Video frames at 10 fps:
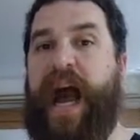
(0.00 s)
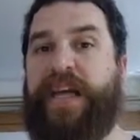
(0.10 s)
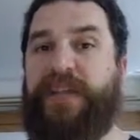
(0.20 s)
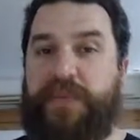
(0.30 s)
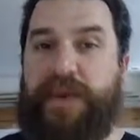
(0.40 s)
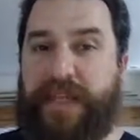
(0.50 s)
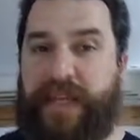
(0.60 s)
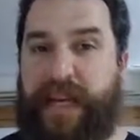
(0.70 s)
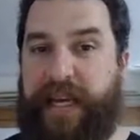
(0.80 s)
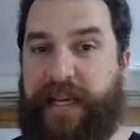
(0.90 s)
I just want to
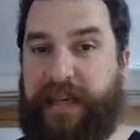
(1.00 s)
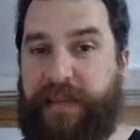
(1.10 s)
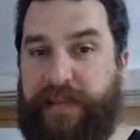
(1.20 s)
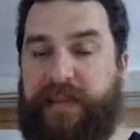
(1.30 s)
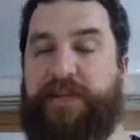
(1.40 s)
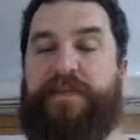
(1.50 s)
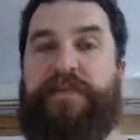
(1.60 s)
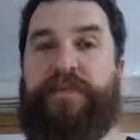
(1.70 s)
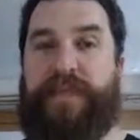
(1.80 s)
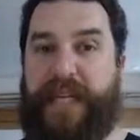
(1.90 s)
say,
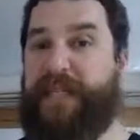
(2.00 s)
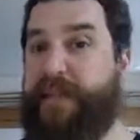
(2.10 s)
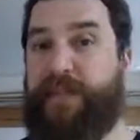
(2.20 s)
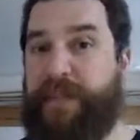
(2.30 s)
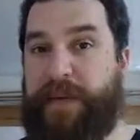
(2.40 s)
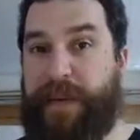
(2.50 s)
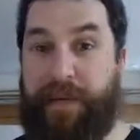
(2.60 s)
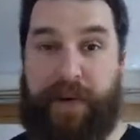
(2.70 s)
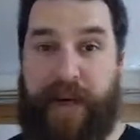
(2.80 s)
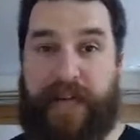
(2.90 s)
because I respect
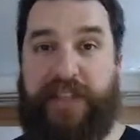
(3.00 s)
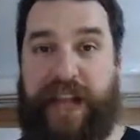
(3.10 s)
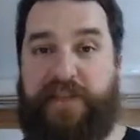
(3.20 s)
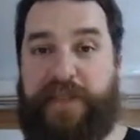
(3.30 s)
people who actually have